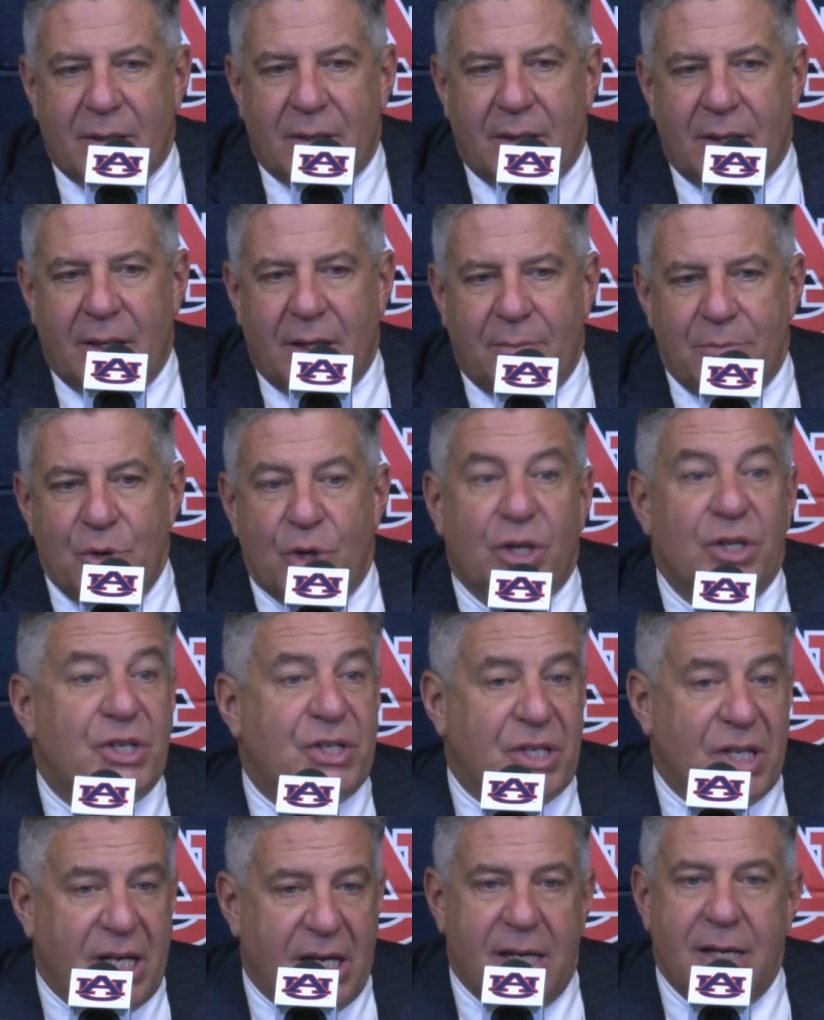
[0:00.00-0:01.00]
Um, you could
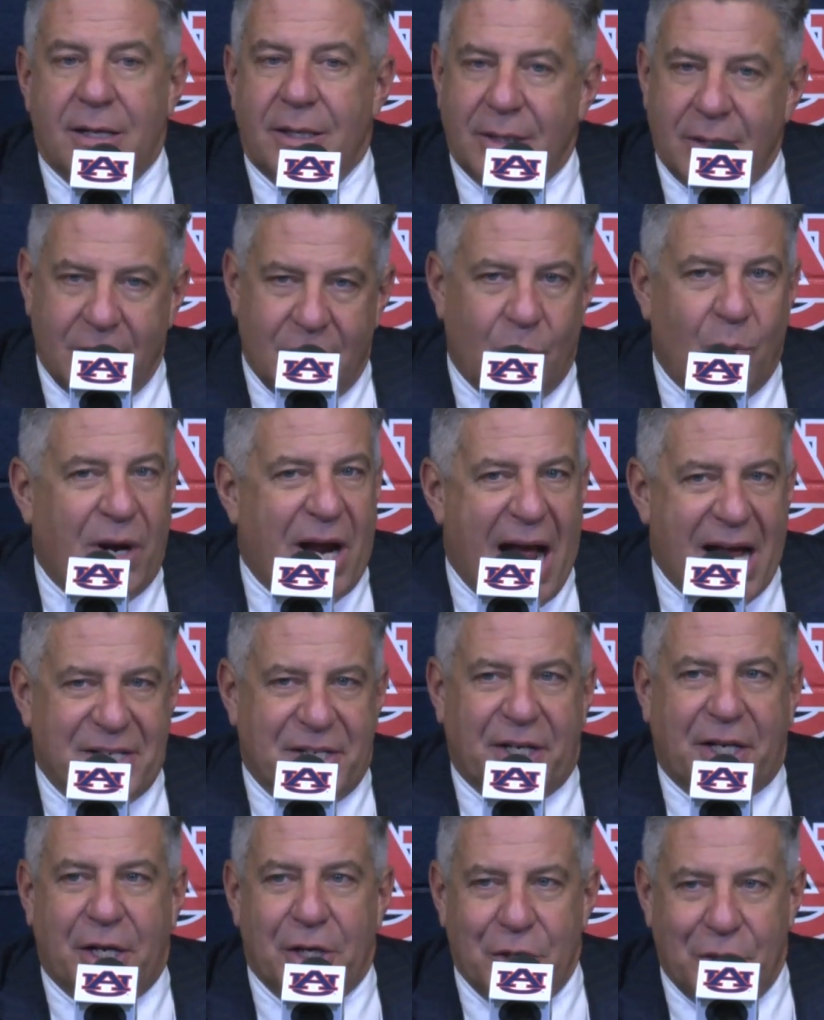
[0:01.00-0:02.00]
see what
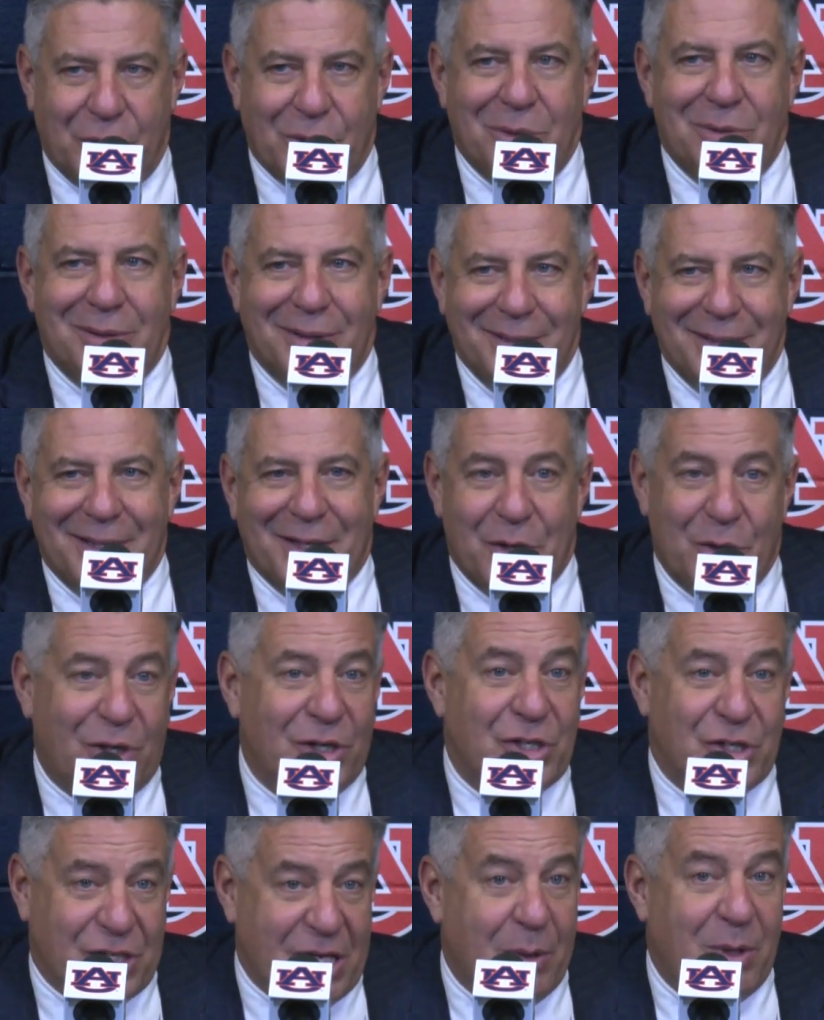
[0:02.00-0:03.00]
Isaac can do. You
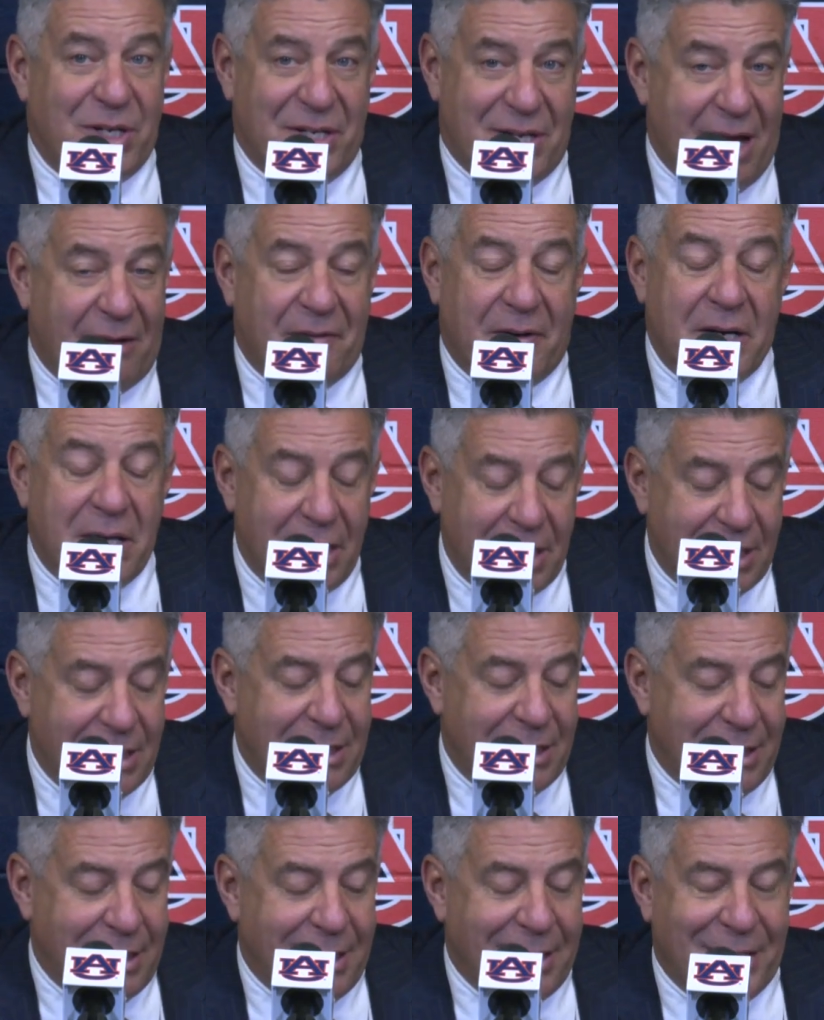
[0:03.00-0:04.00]
could see what Devan,
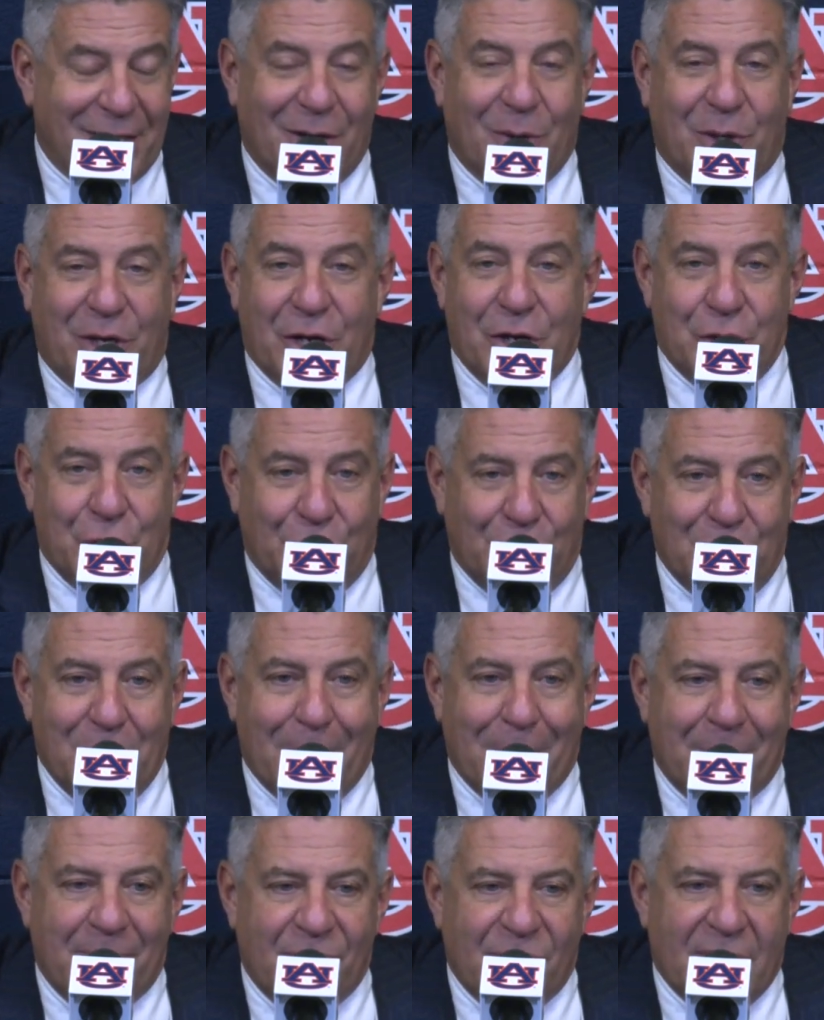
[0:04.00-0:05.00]
you know, can do.